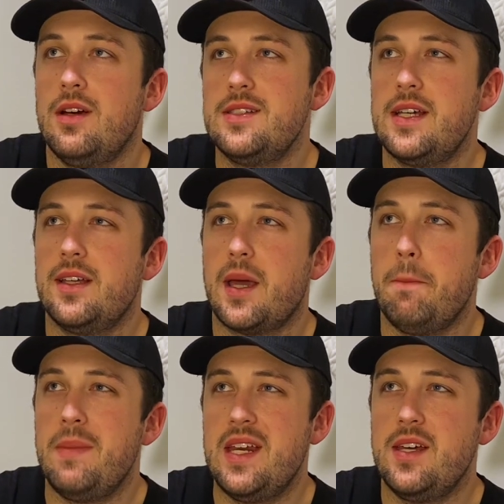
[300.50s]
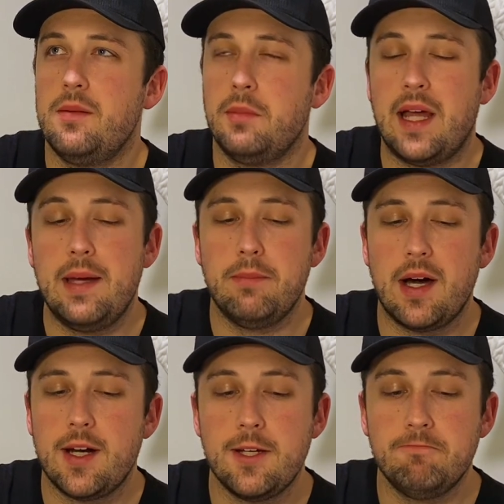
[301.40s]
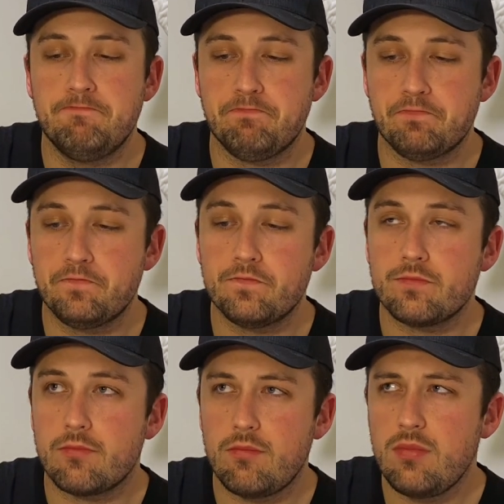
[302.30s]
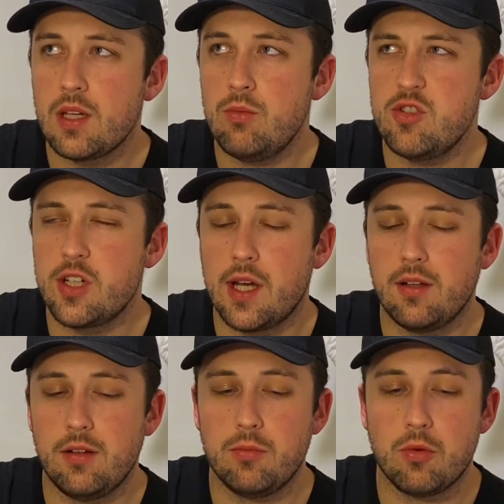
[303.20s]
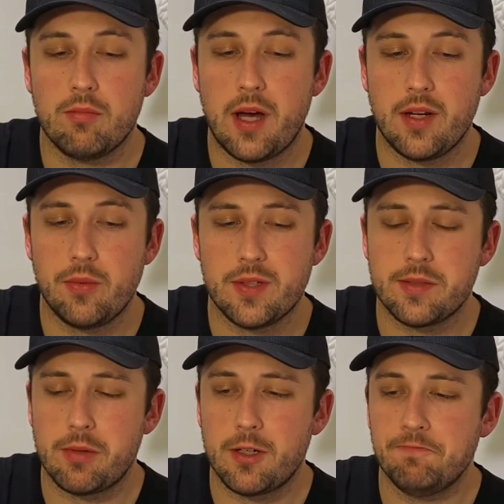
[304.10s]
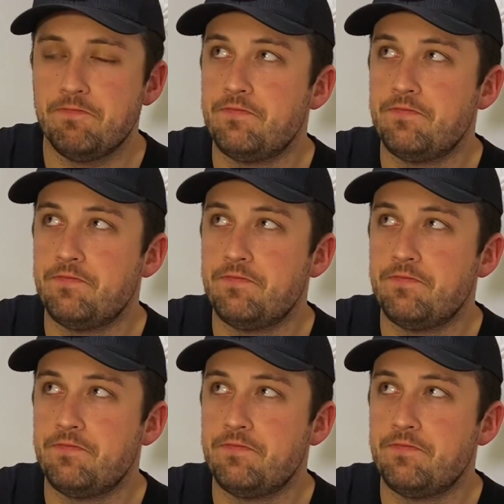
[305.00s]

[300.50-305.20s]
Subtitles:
I'd say like a medium light body. Wish I got a little more body with this beer.